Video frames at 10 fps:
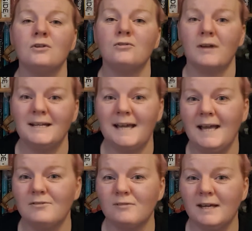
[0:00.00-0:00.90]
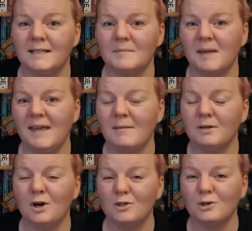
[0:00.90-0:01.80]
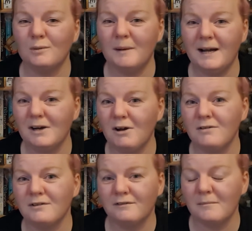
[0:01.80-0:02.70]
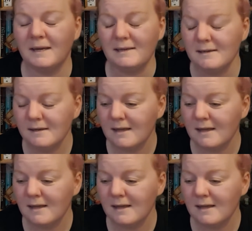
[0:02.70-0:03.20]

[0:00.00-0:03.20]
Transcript: Grady Hendrix became an auto-buy author for me.